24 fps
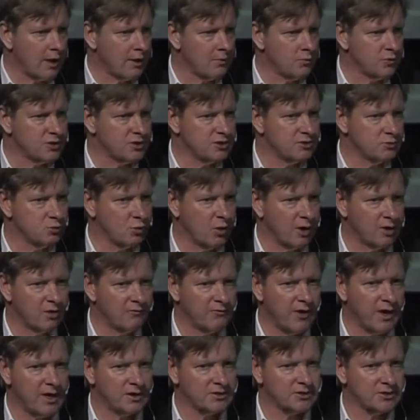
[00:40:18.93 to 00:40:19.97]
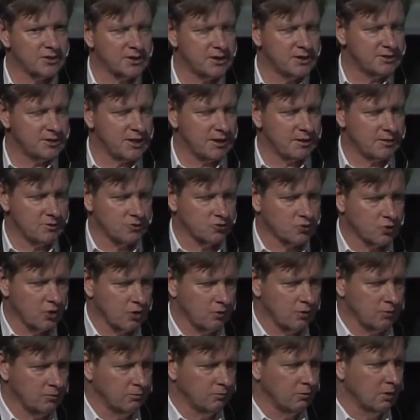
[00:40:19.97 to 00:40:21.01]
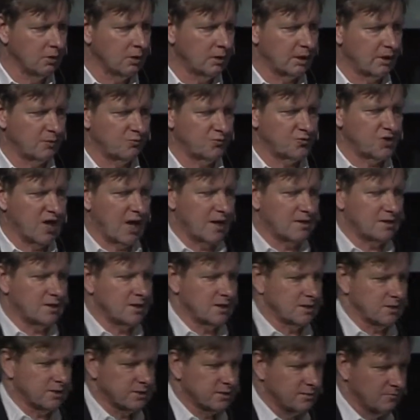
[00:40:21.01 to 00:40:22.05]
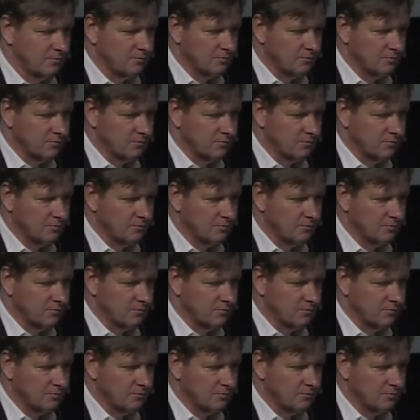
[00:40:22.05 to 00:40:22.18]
which is one of our seed set control tactics.